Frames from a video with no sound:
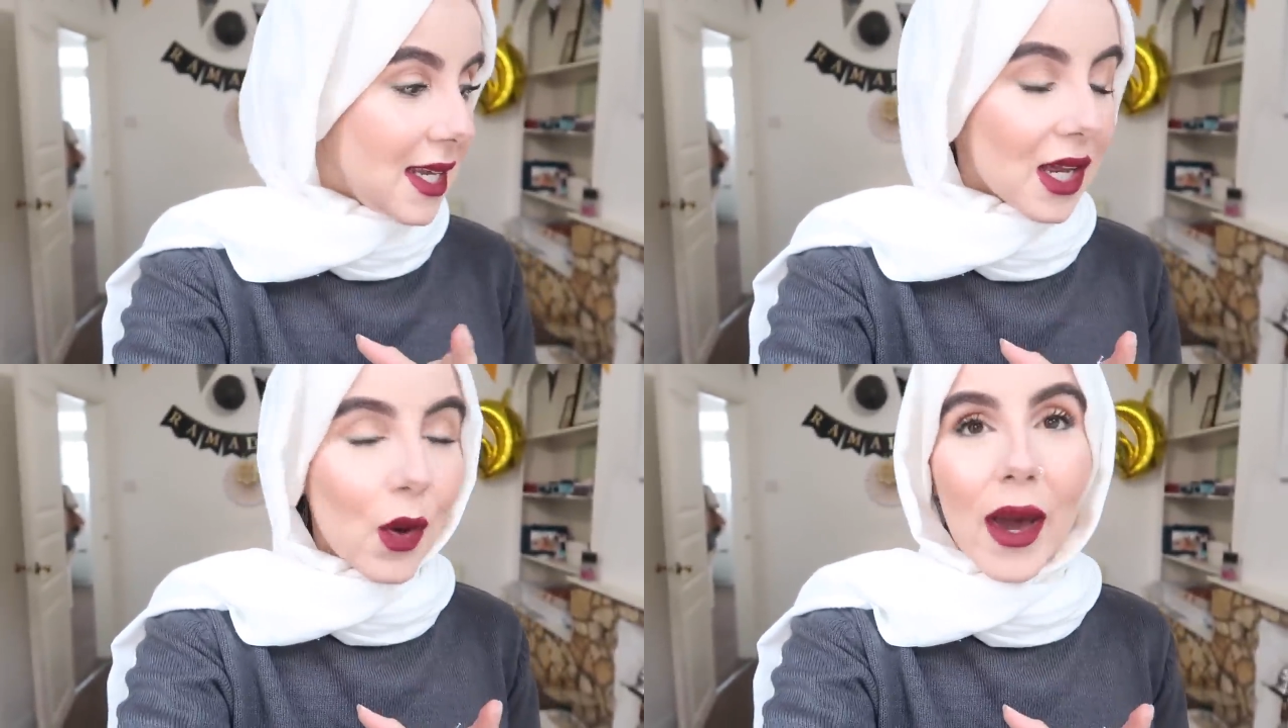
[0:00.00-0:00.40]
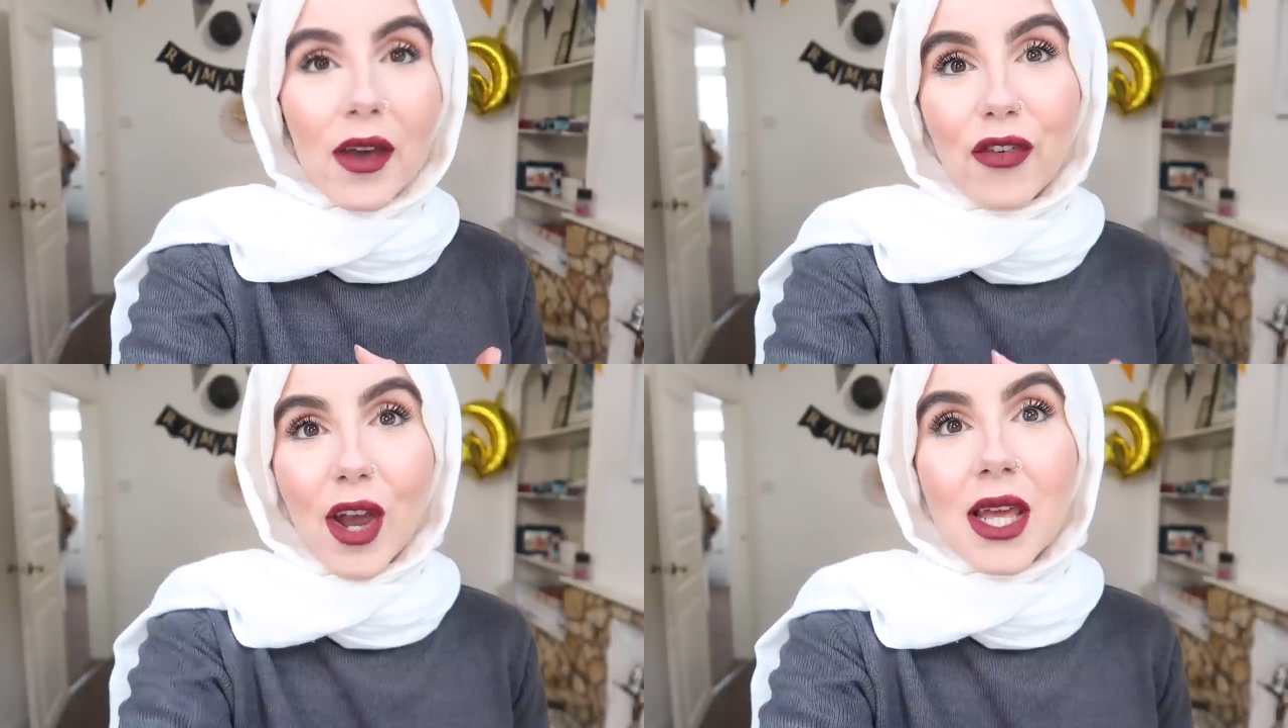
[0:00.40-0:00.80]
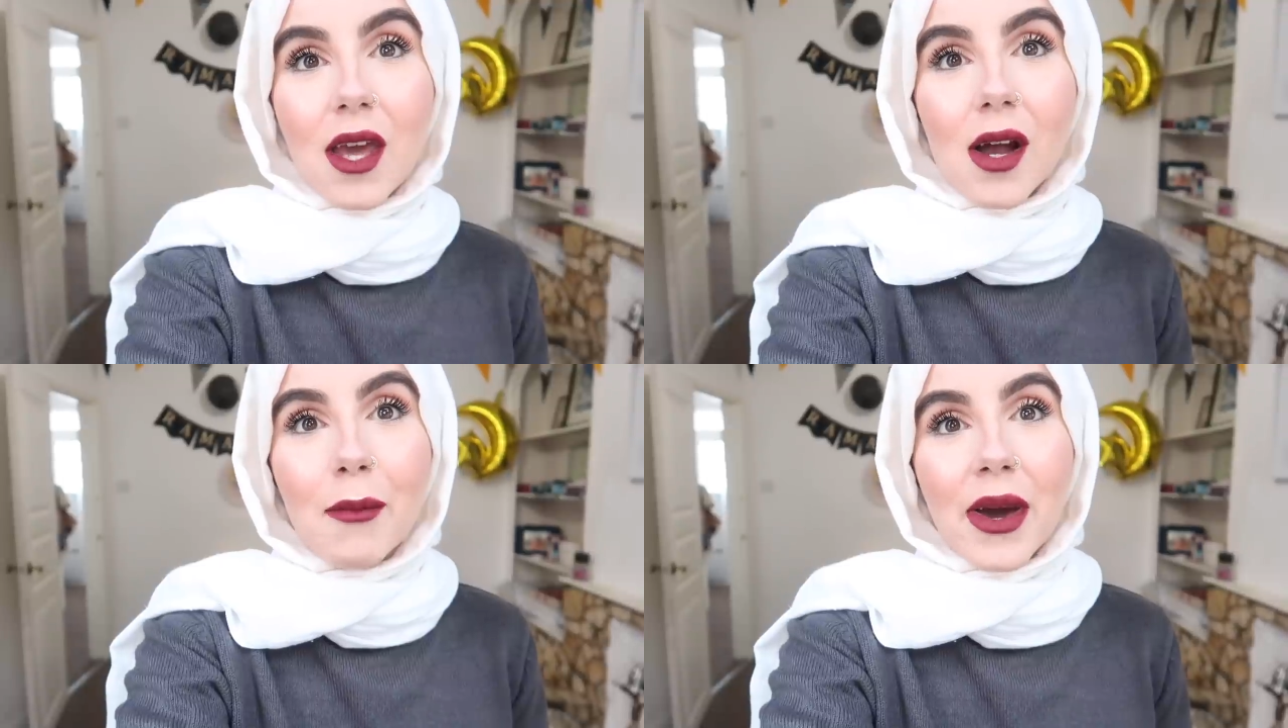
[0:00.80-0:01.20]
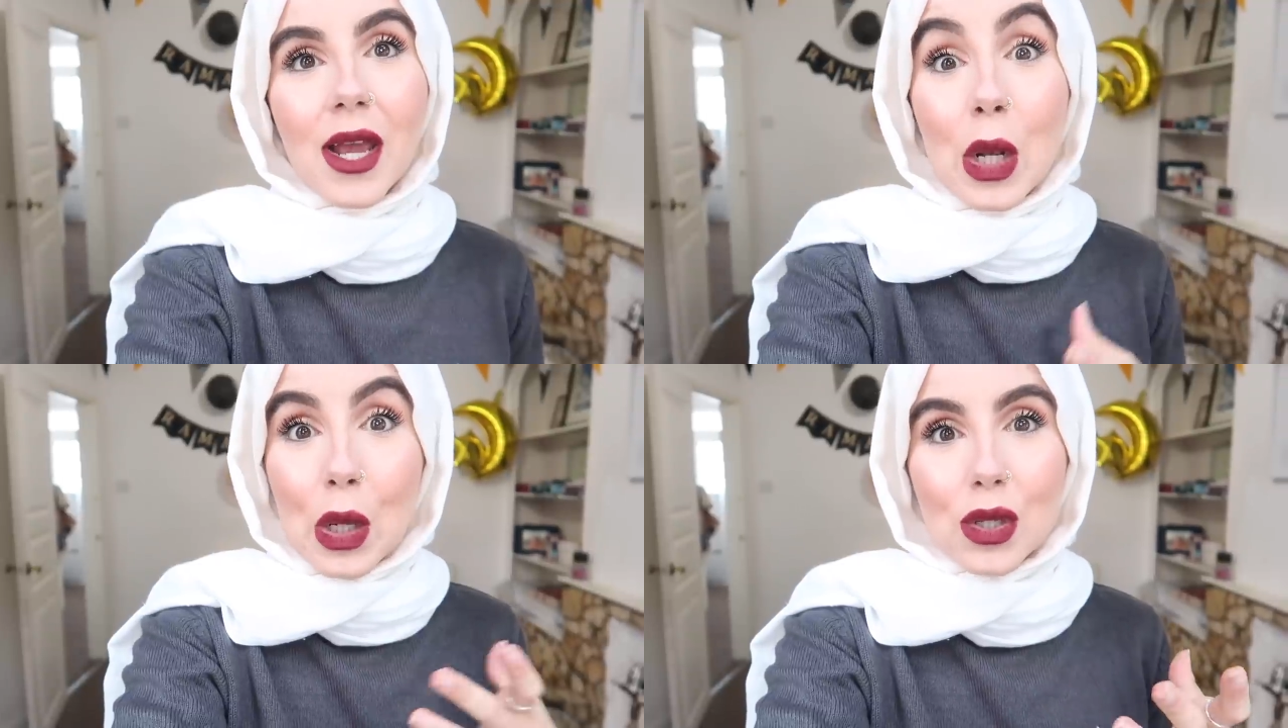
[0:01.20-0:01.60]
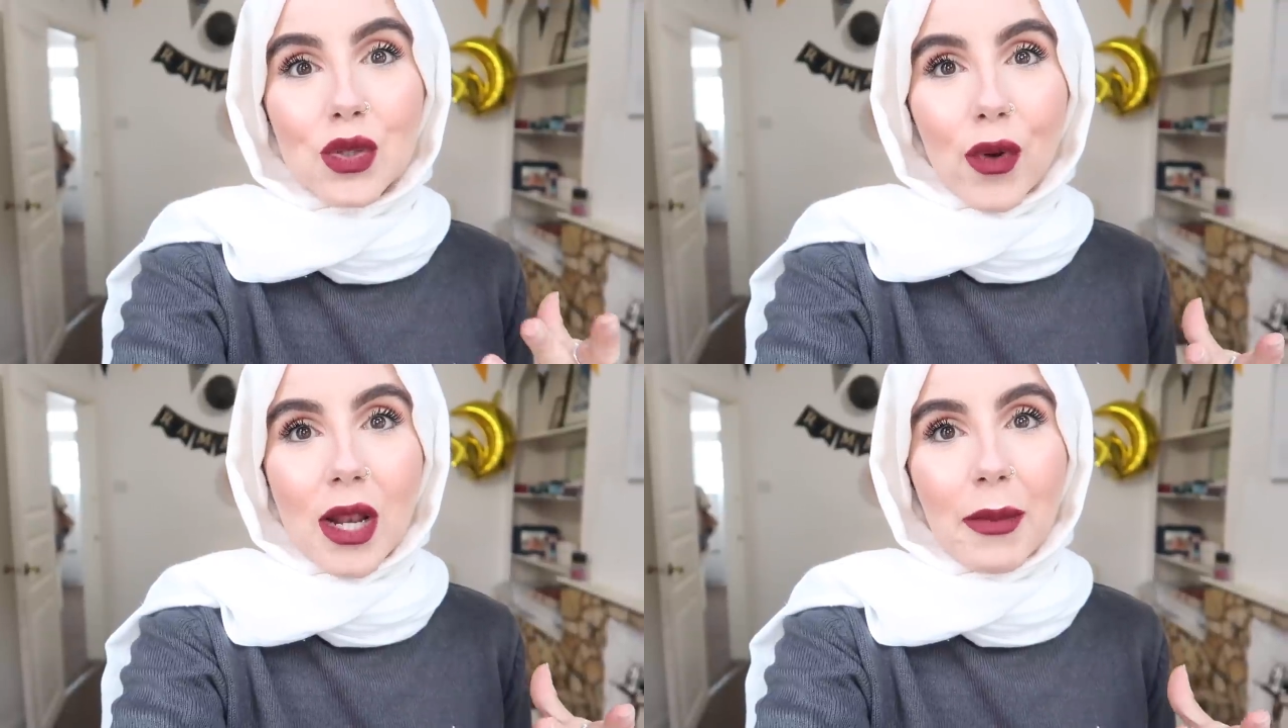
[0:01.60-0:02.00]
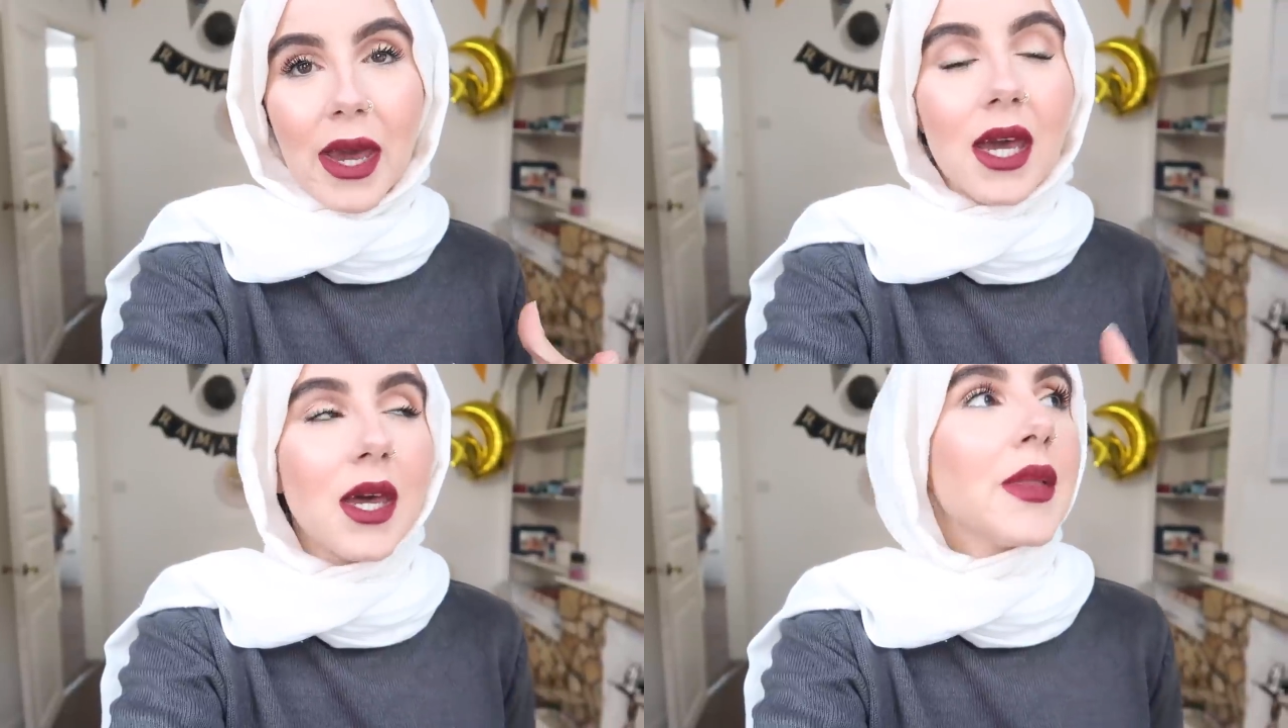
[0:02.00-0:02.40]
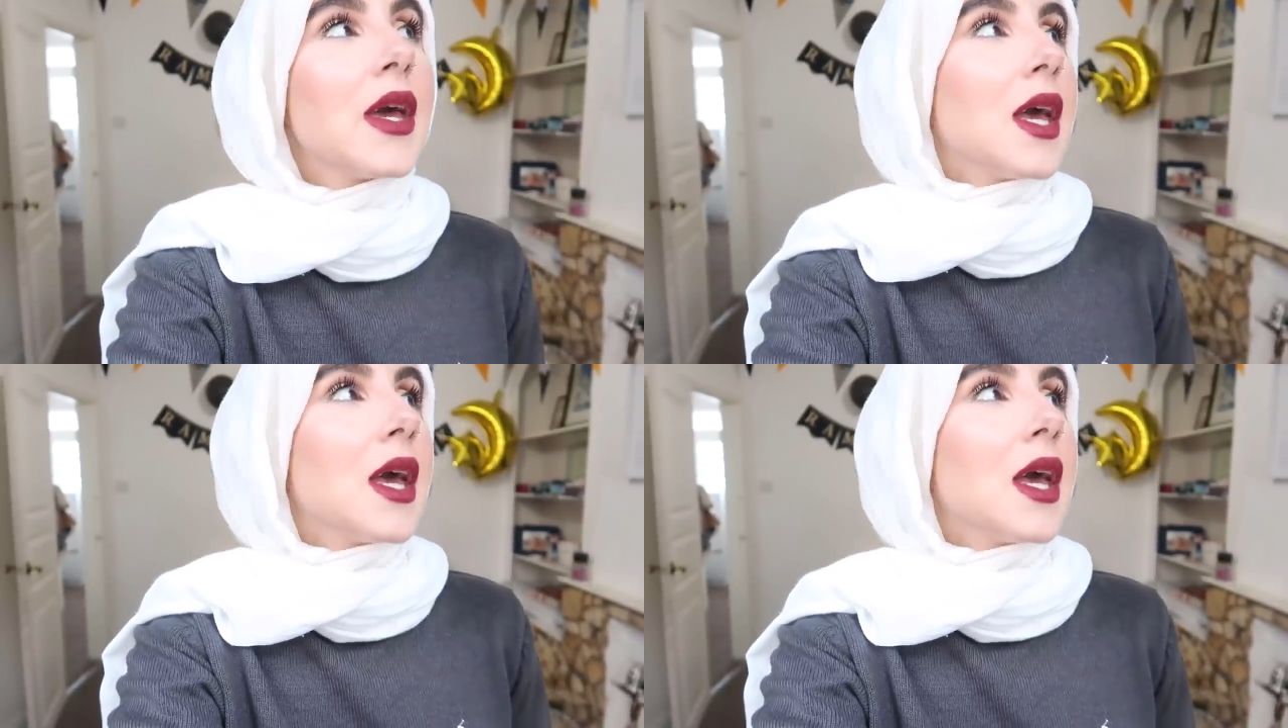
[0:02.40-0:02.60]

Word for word: still quite fairly young, but he looks really big